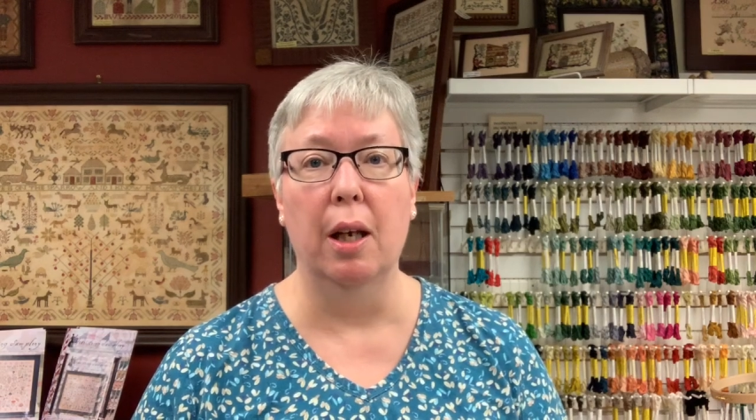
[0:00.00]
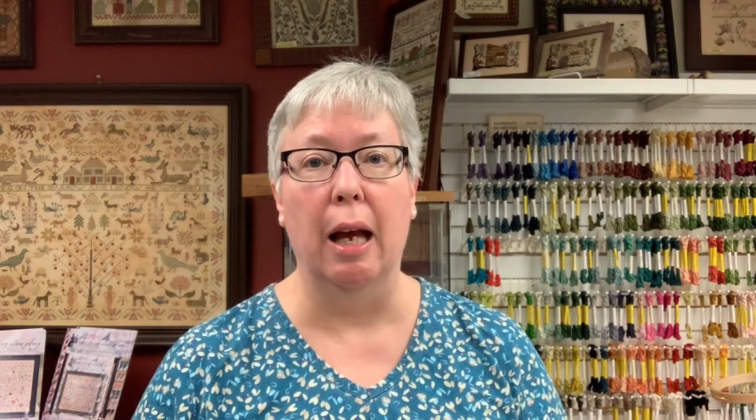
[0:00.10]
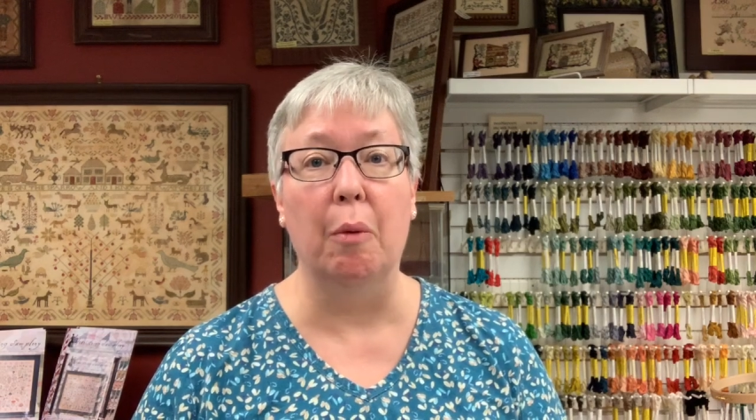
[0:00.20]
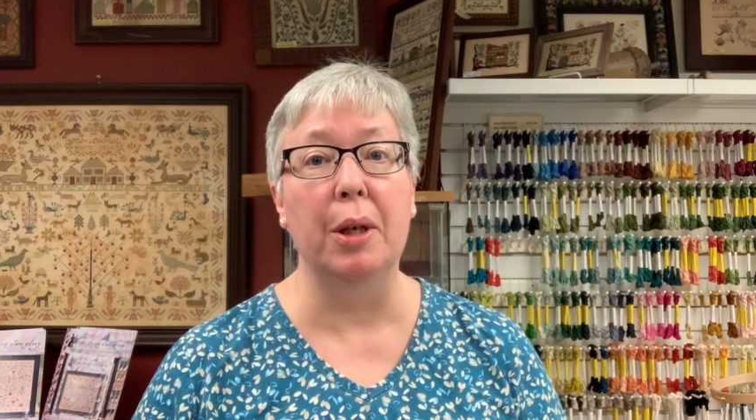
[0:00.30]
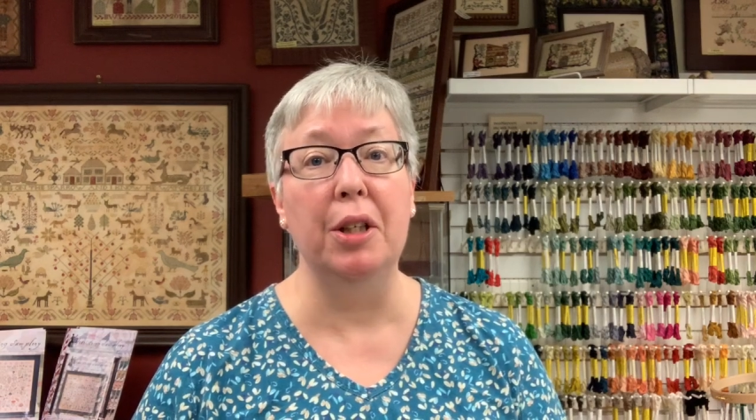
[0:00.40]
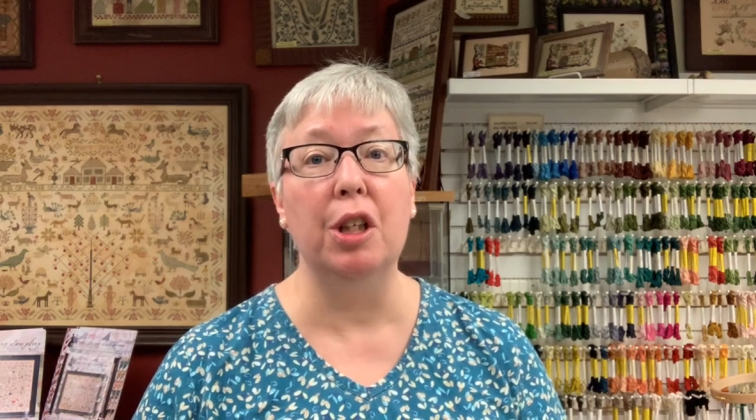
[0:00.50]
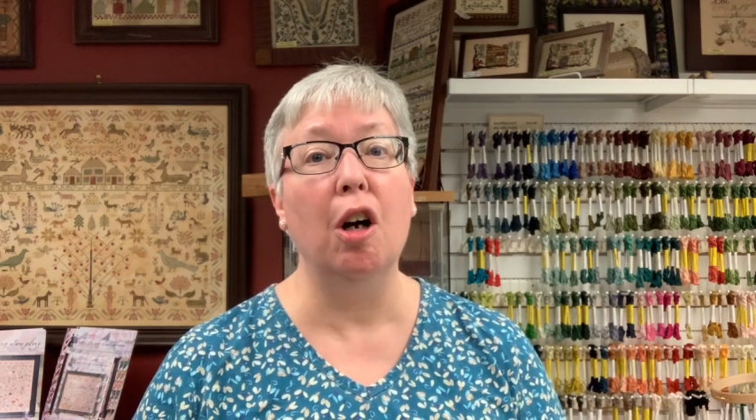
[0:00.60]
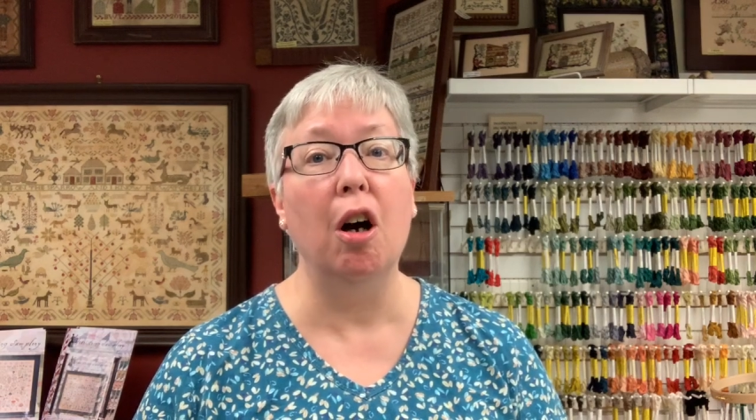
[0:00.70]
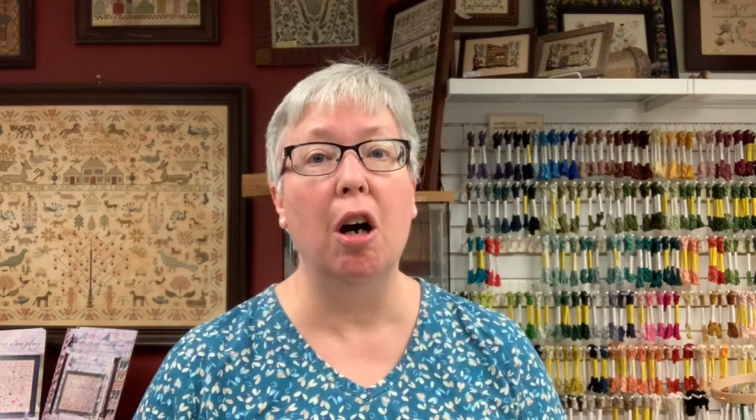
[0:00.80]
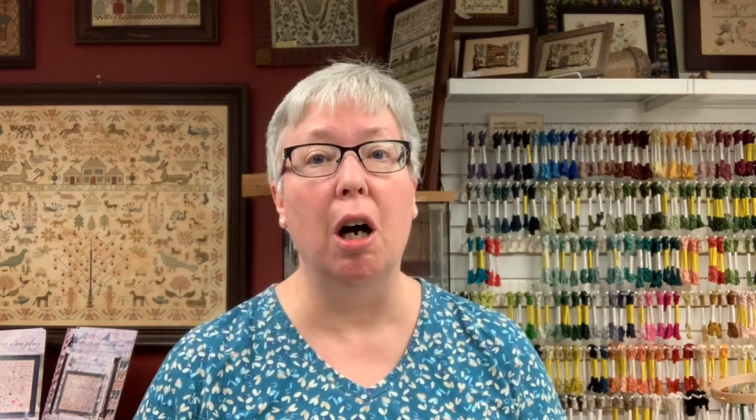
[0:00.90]
And when you
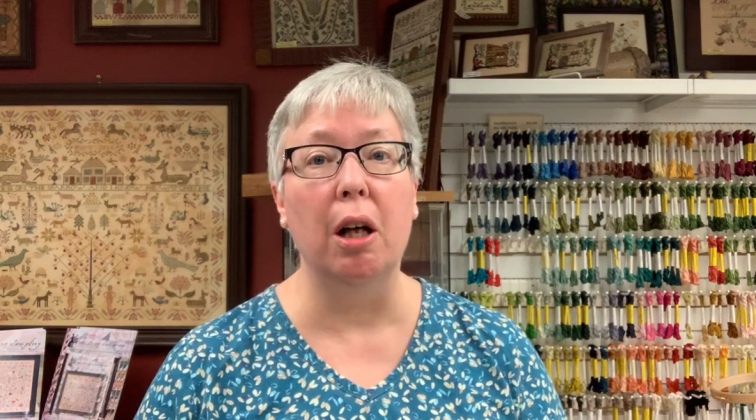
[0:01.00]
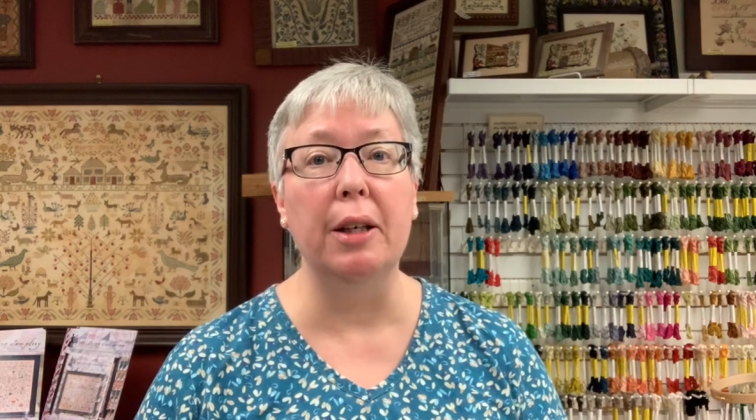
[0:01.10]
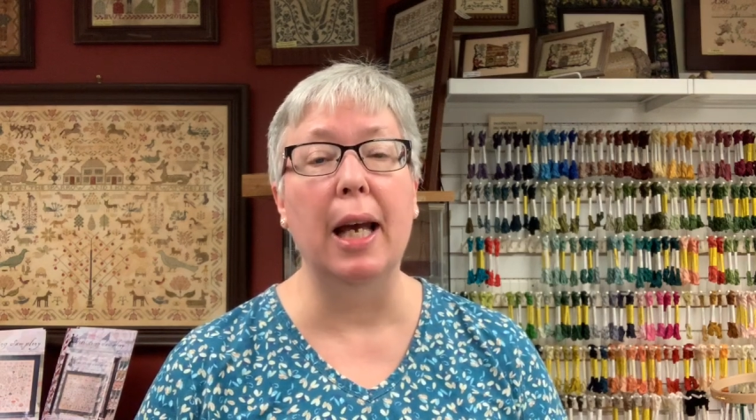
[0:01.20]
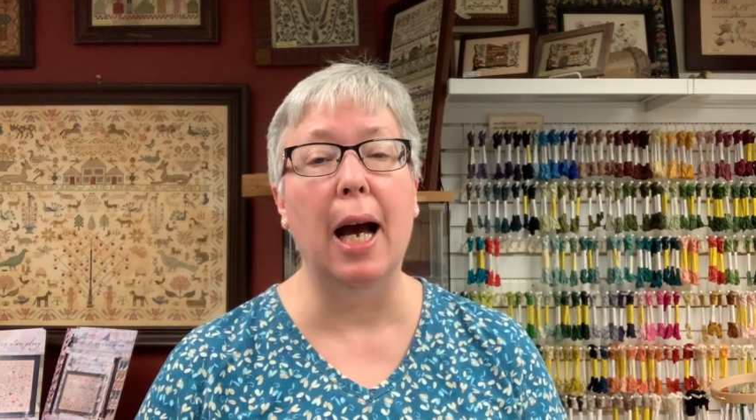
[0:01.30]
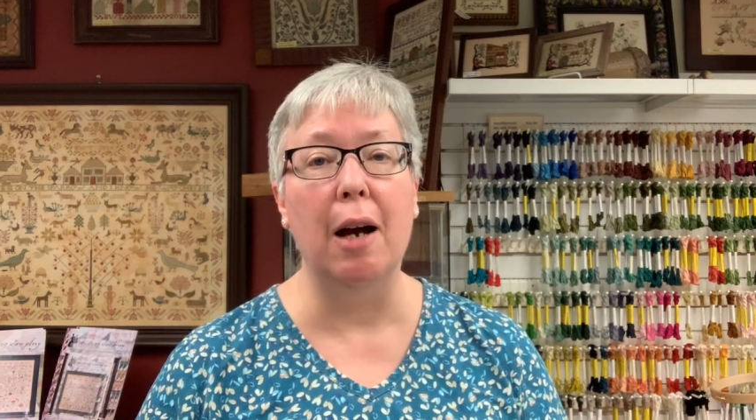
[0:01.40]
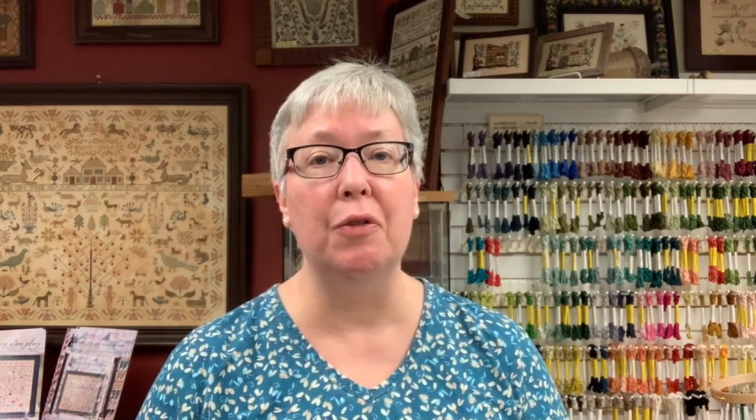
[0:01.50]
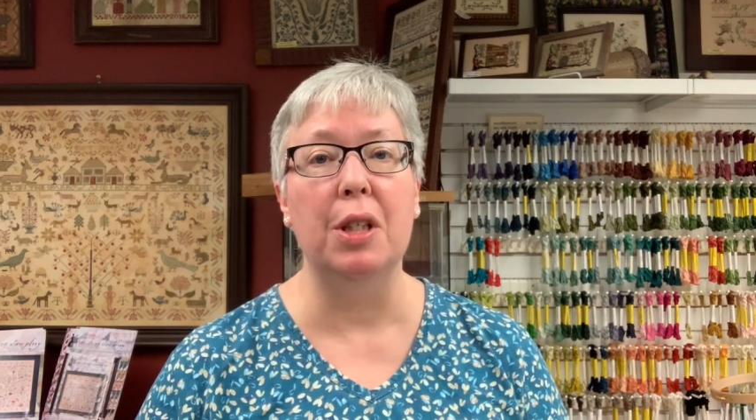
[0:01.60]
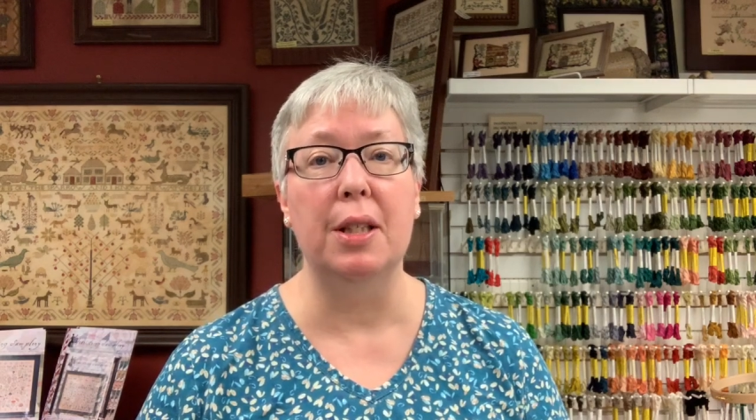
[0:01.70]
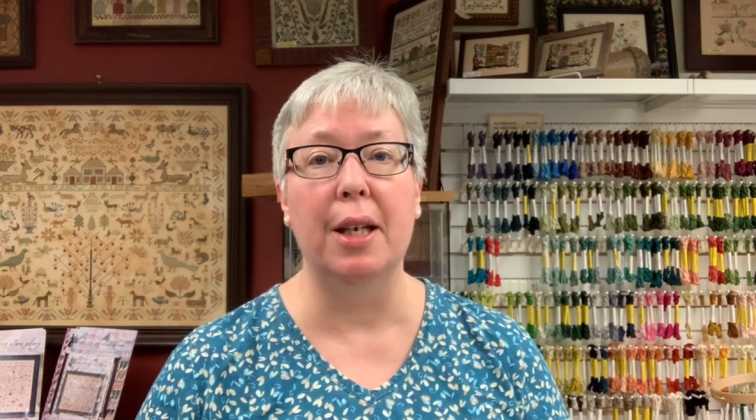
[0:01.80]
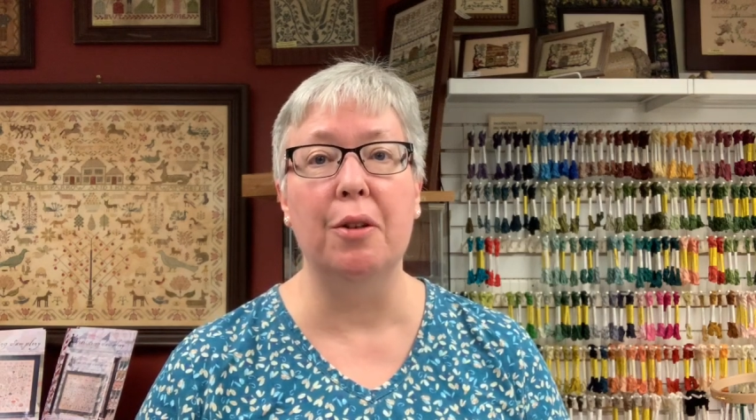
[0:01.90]
call, you have to
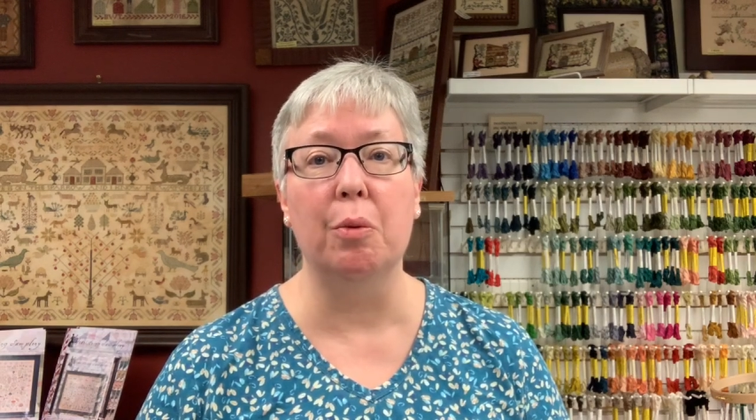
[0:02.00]
say the